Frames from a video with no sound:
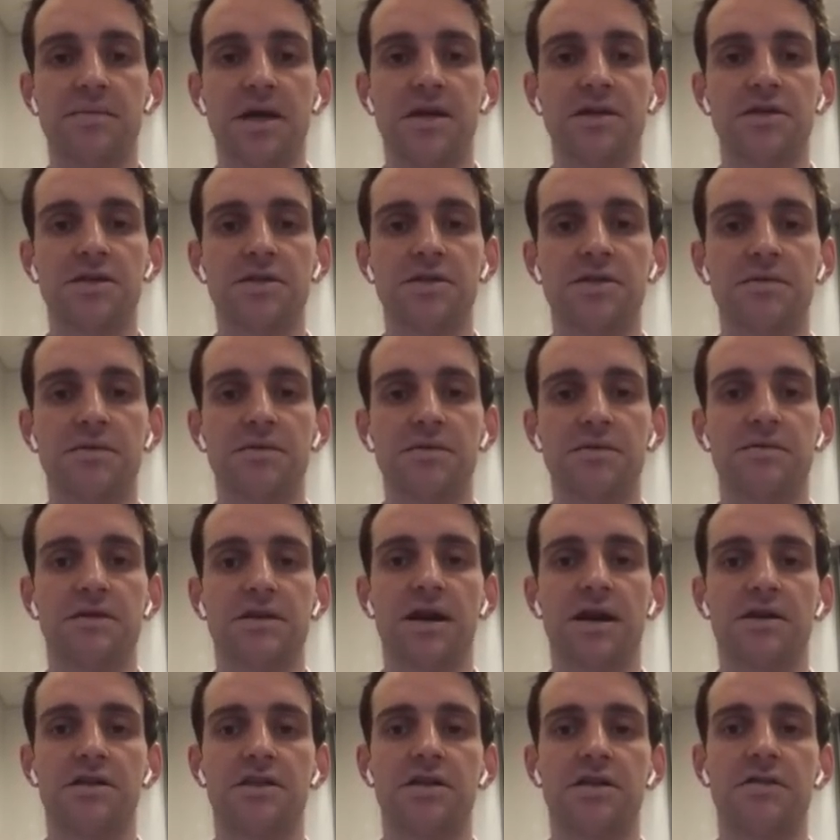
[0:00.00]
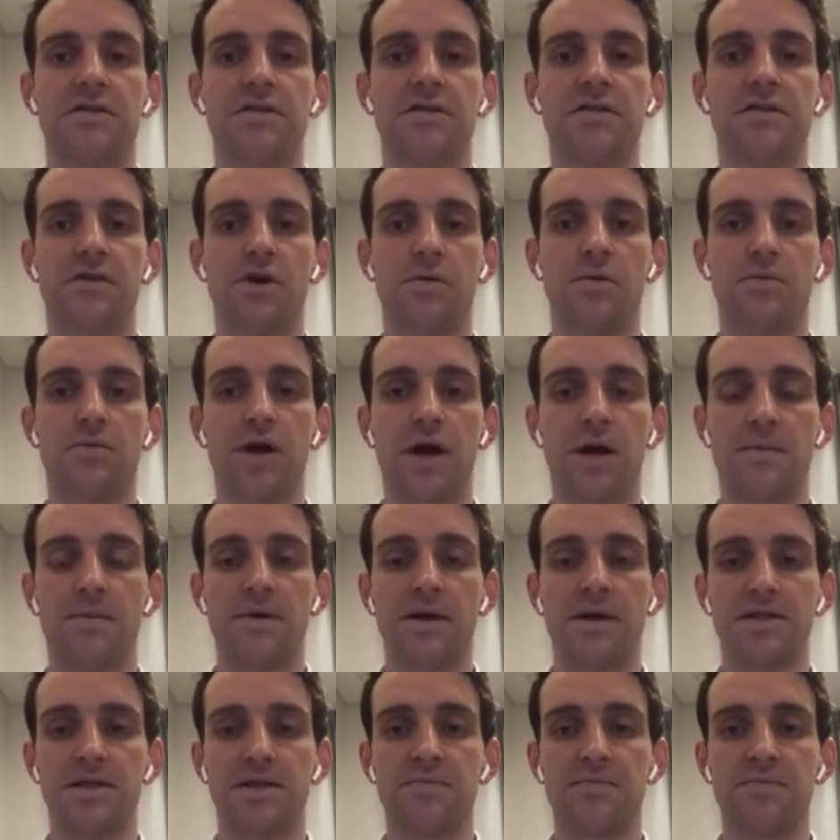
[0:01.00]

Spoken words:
patients with cancer of unknown primary,